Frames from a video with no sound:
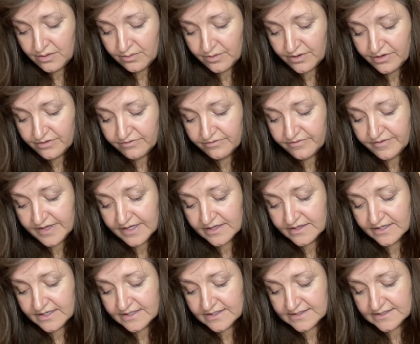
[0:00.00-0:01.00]
what you
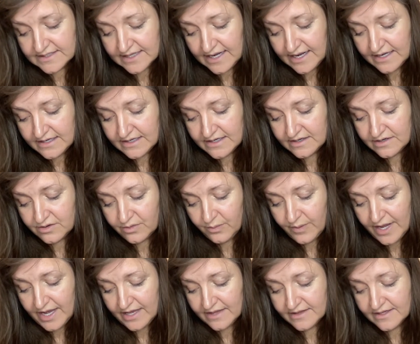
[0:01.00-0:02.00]
feel inside in a
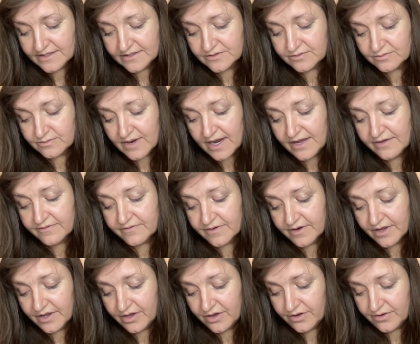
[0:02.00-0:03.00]
way that is right for
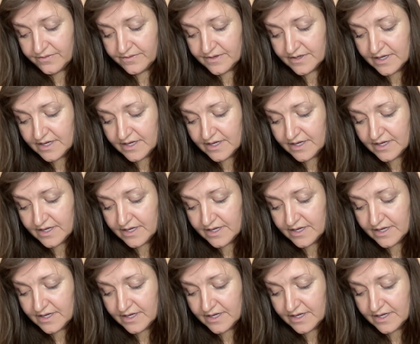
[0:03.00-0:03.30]
you,